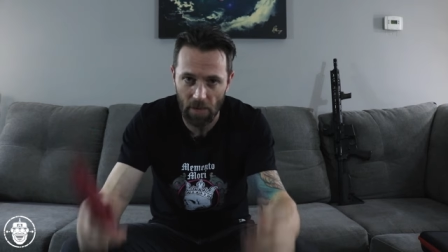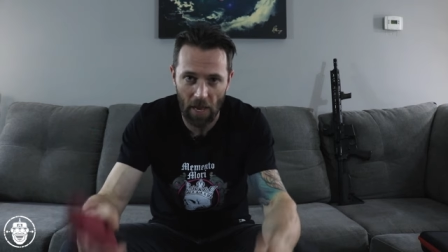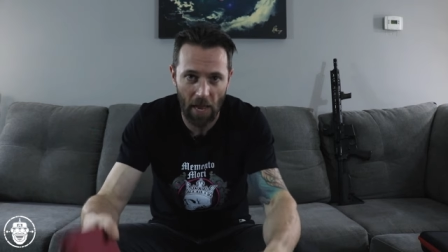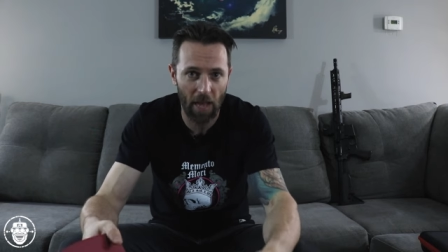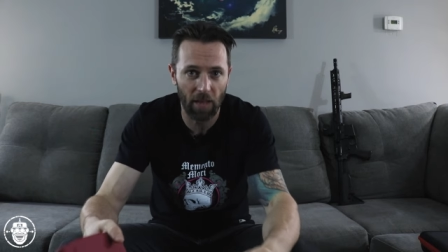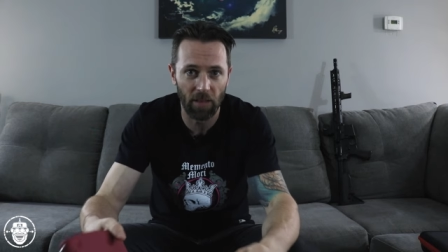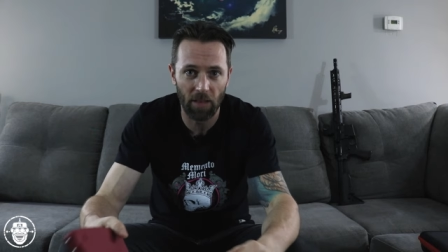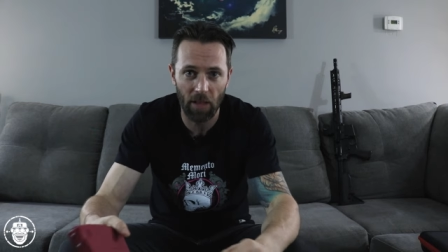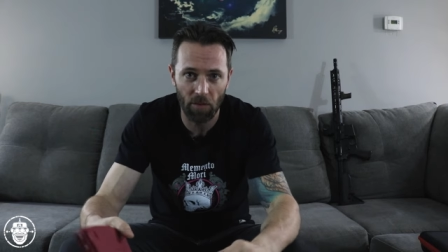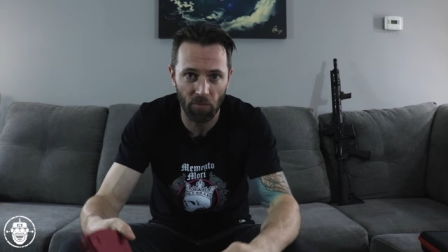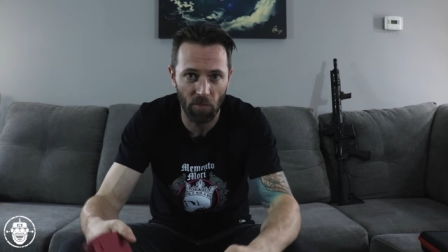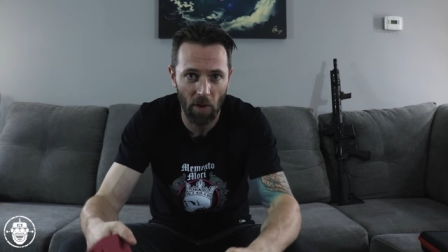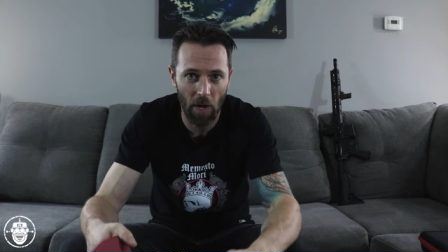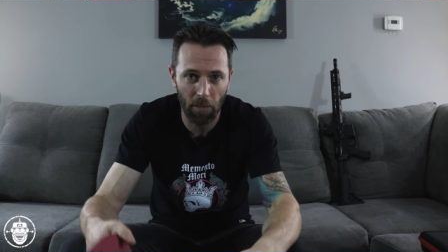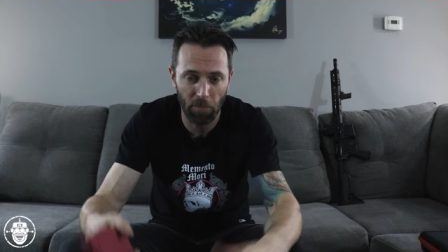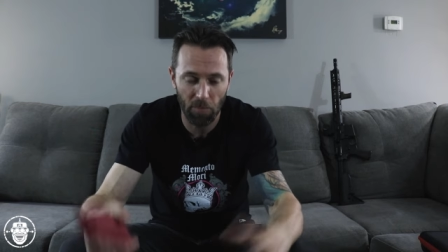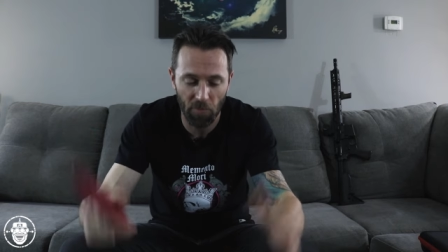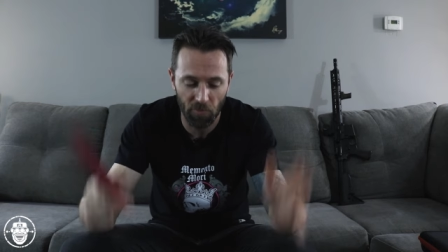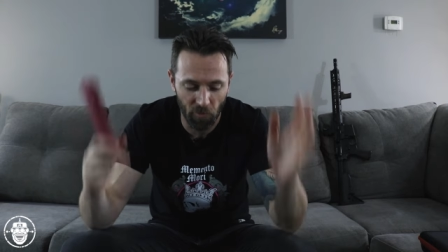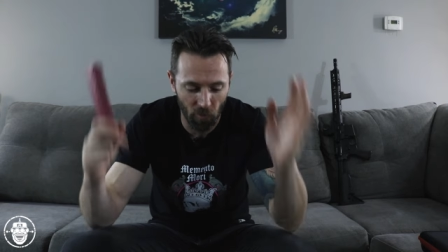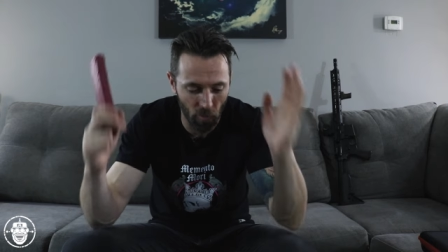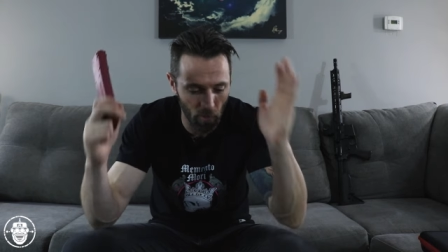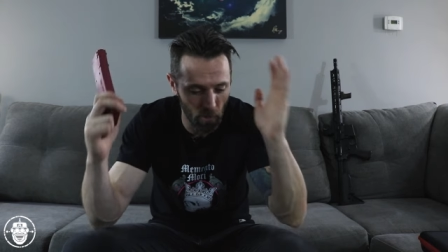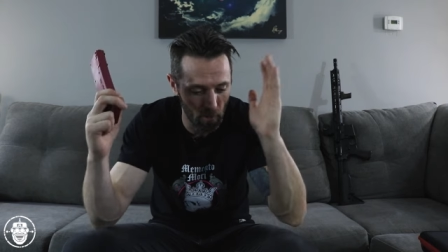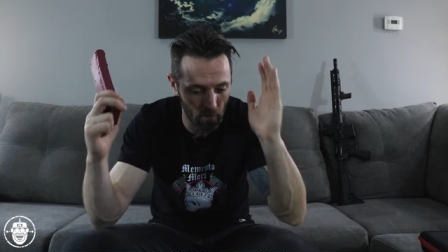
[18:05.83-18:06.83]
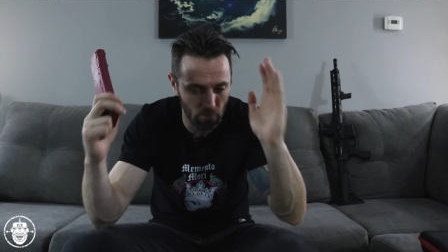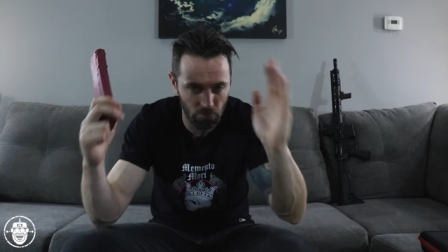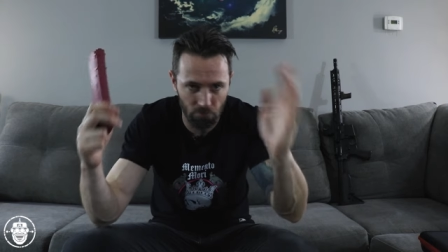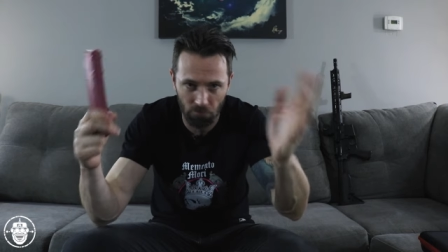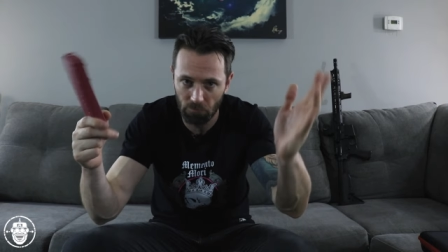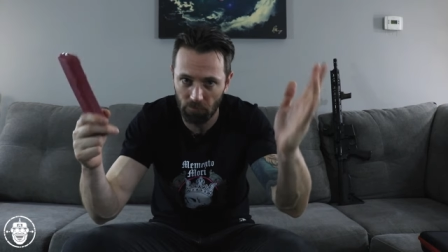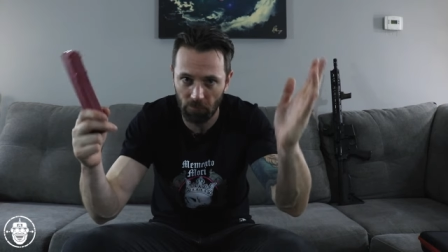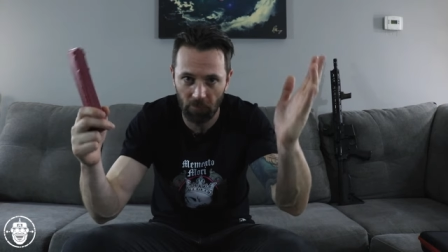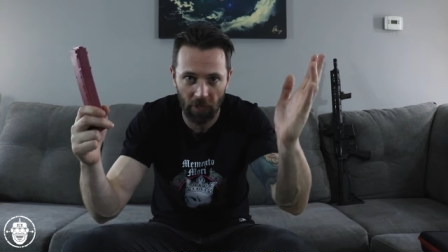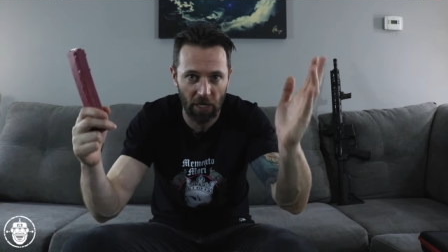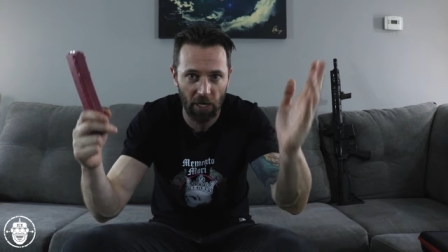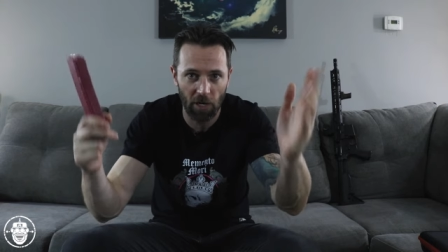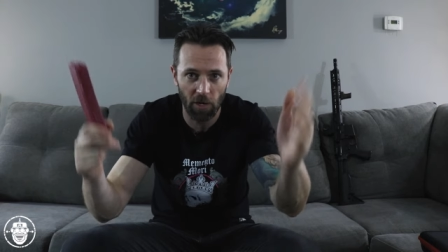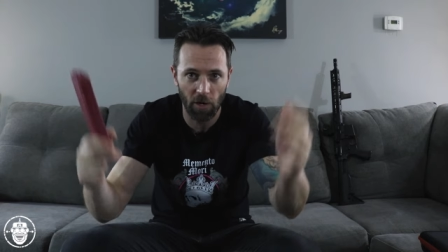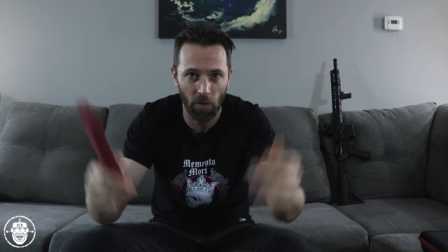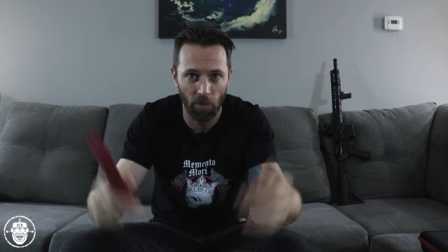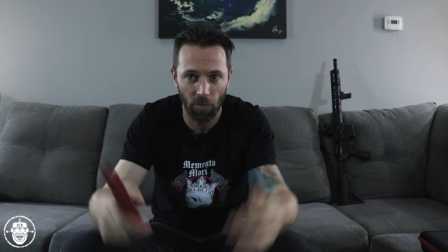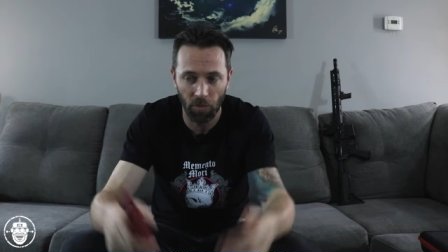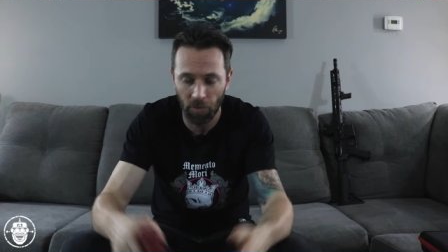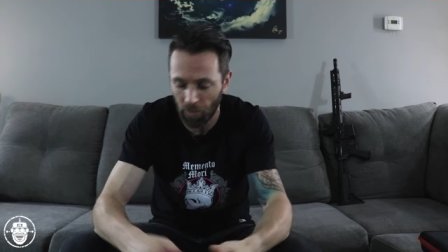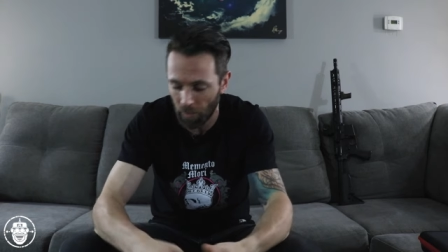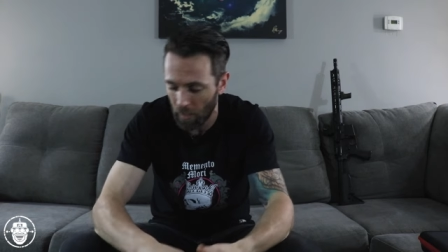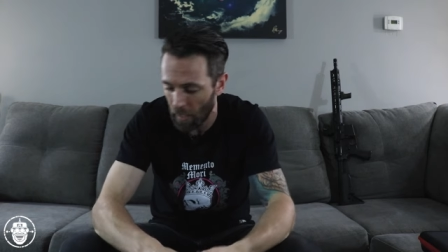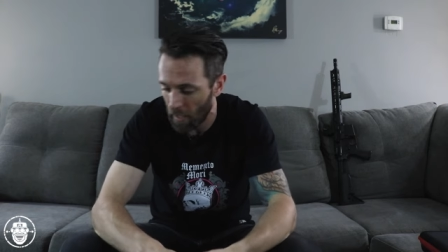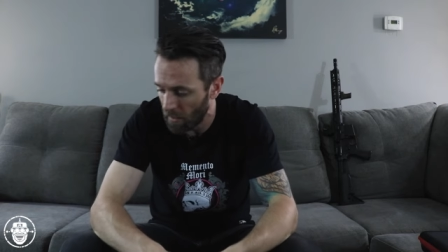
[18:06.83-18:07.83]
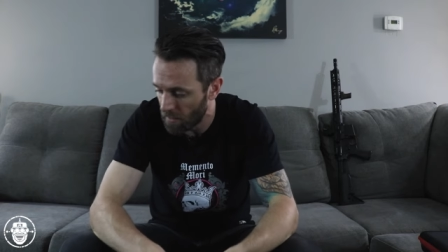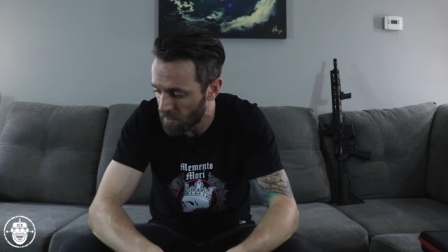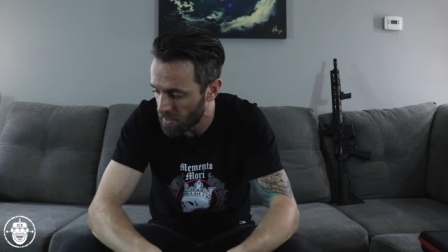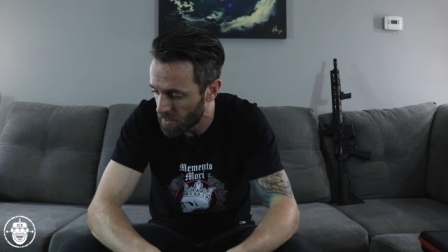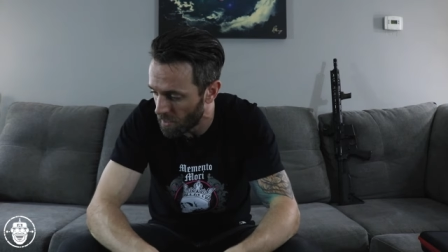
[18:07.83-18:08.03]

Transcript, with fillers: had that ride before, then you know what you'll get.